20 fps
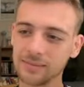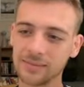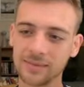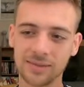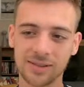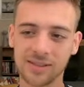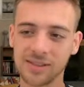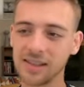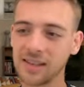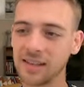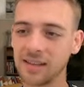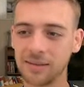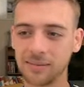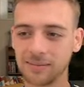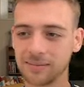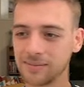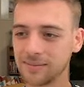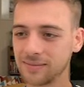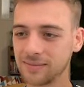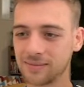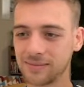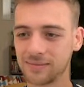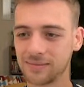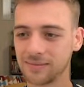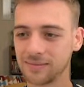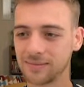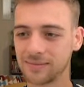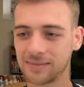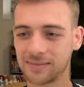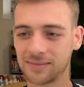C.
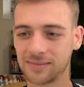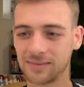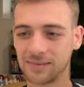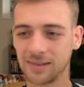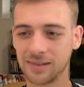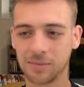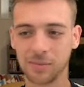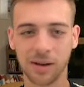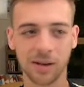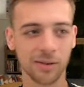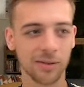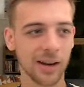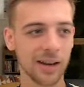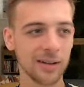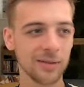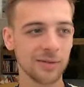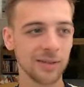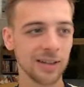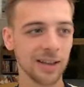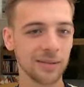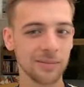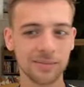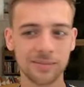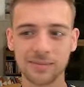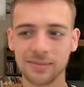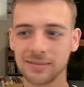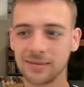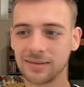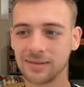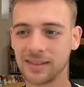It's my grade for them.
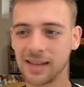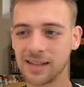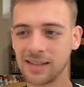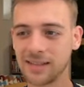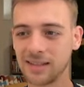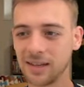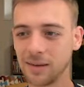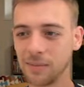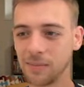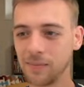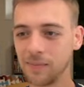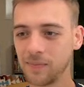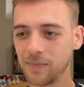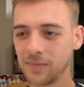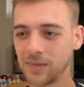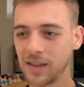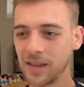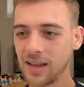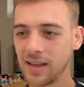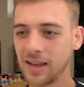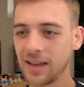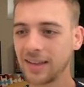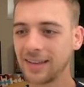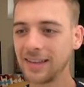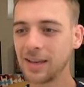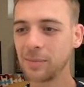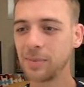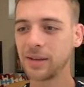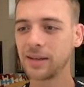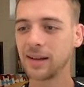Dead team.
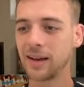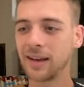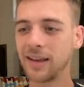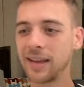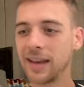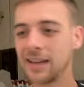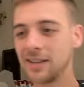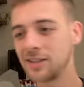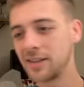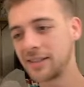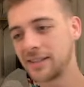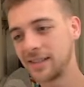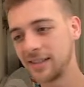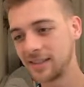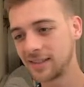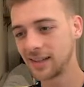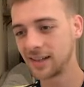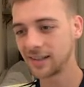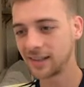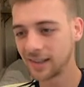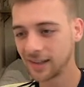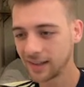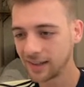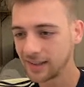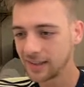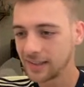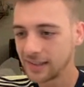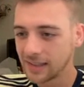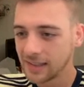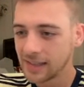Yippee-ki-yay, Justin Tucker.
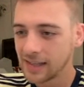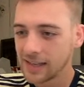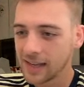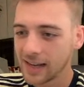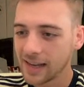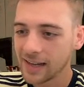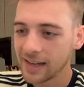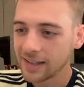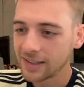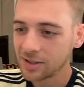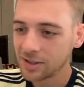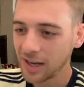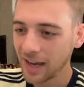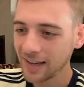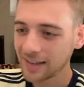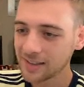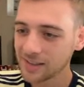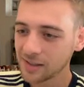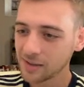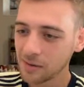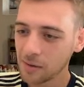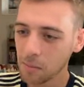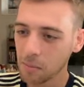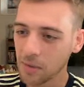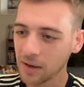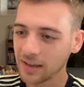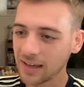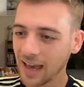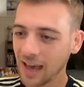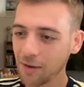Jackson,
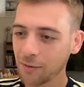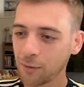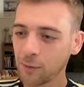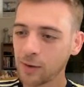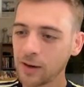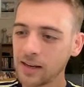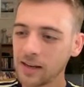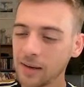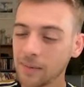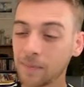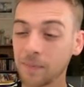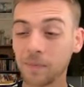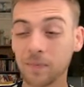McCaffrey,